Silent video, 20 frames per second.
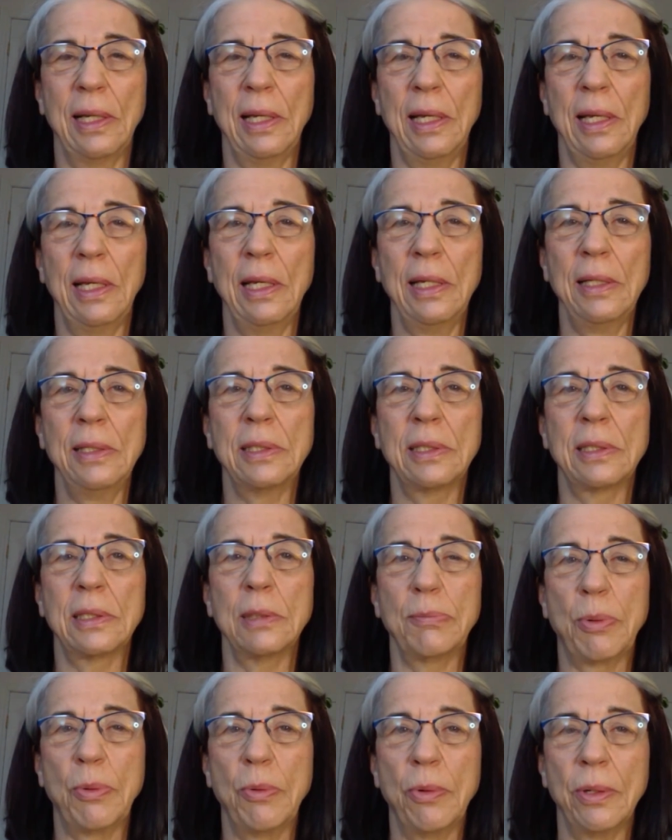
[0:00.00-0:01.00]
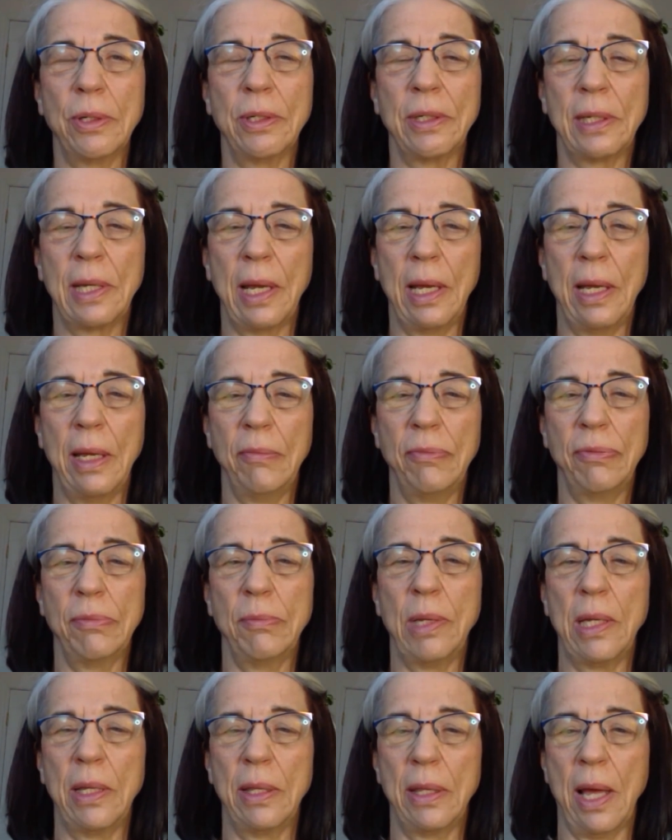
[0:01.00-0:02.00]
his support gave
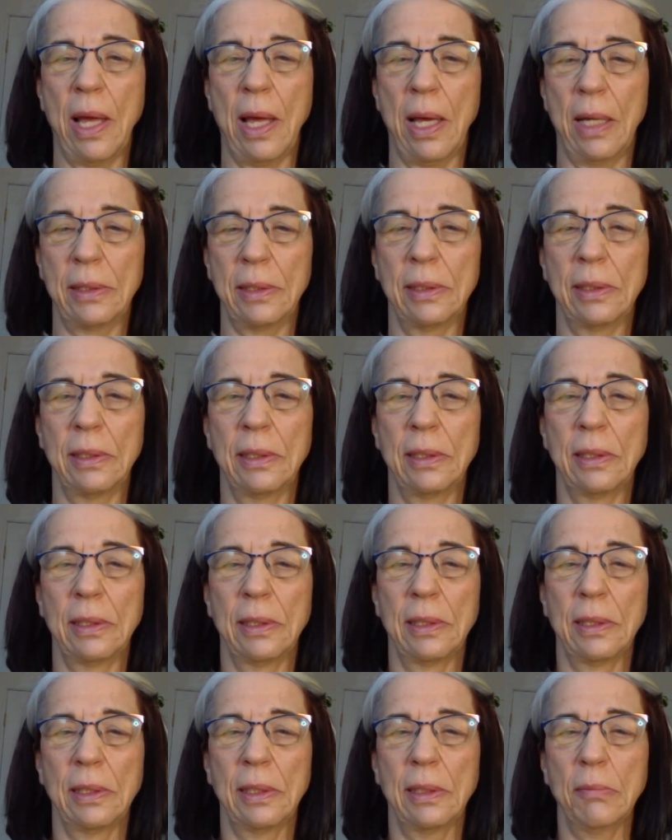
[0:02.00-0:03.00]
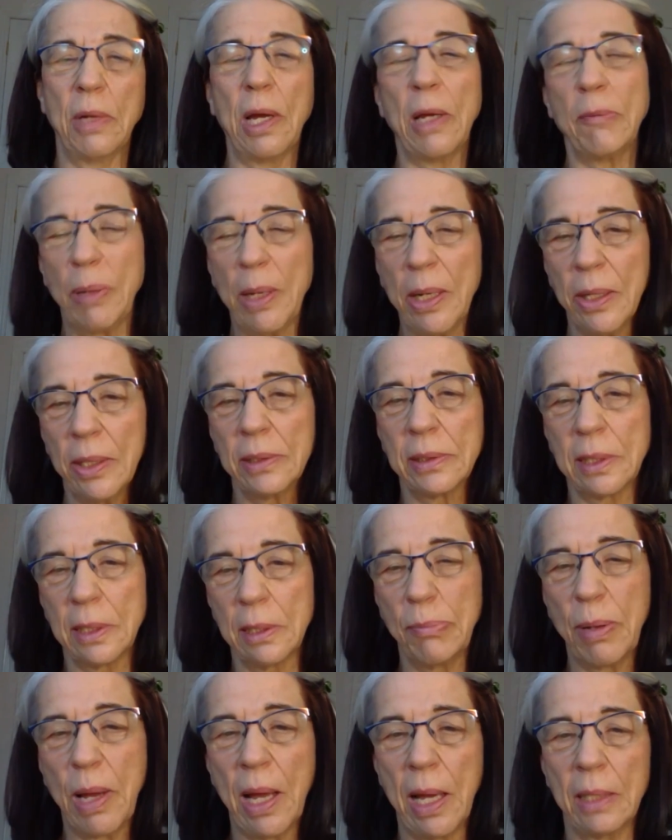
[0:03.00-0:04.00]
me that. And my parents had
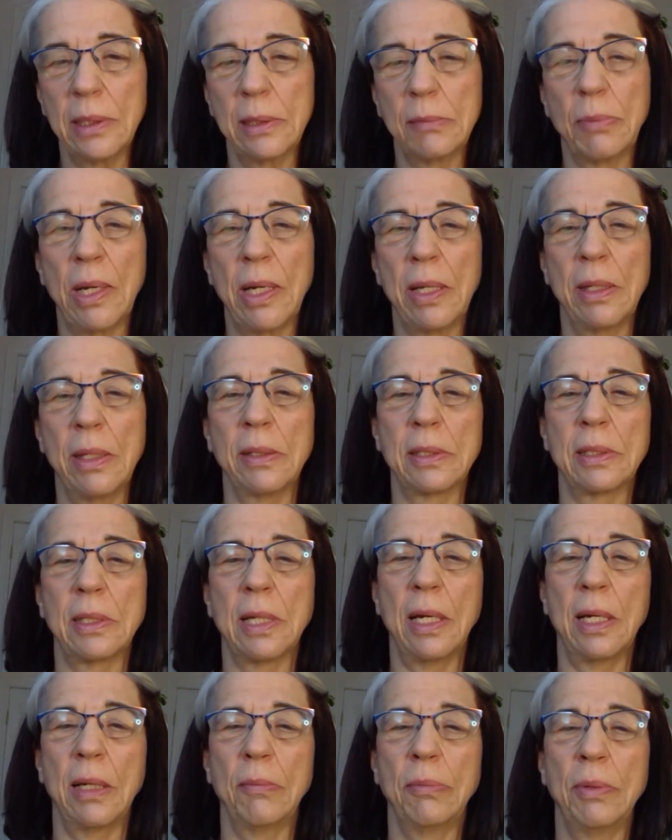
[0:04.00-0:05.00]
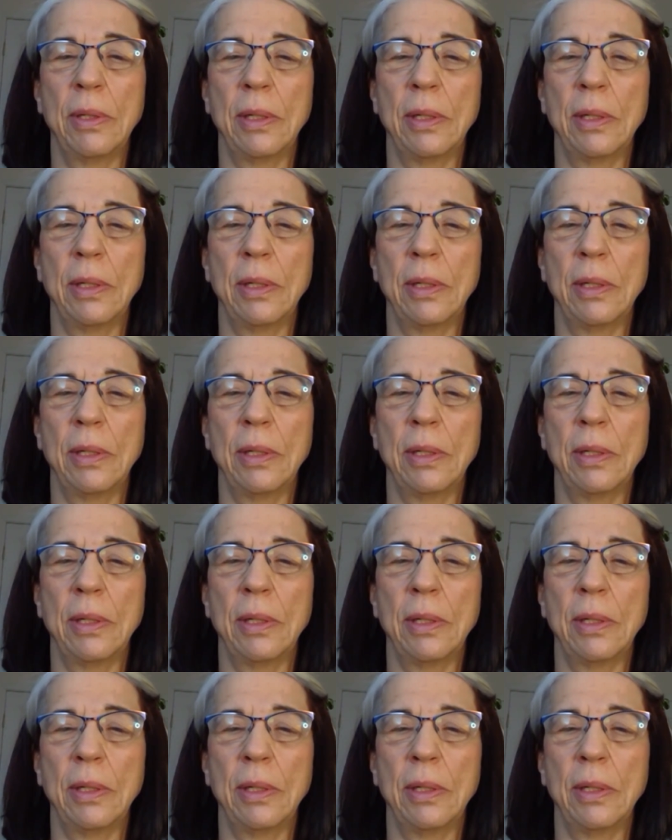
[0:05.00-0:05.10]
passed by this time.